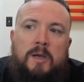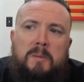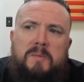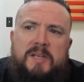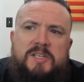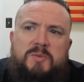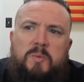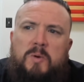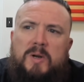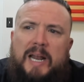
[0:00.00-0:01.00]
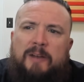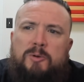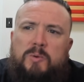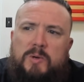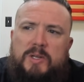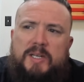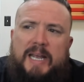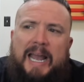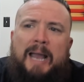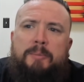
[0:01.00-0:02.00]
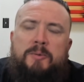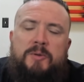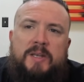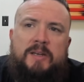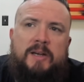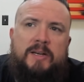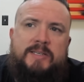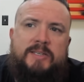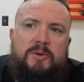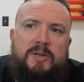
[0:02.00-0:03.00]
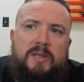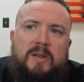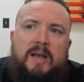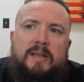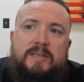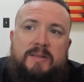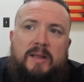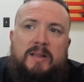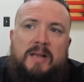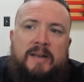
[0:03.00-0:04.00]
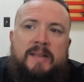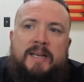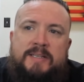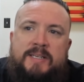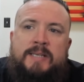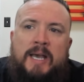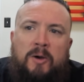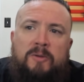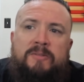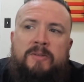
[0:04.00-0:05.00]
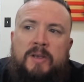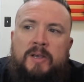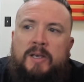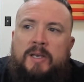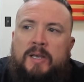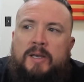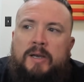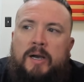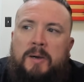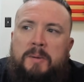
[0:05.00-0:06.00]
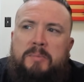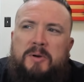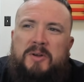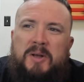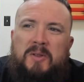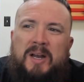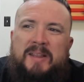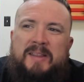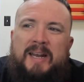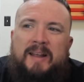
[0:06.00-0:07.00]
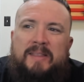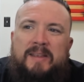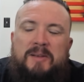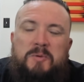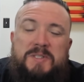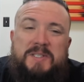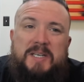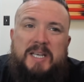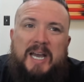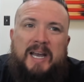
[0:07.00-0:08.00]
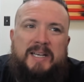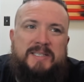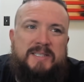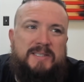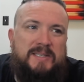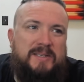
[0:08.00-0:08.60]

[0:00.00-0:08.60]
they just weren't ever really happy with Kadarius Toney. A lot of that is his health. But a lot of that, I think, was the guys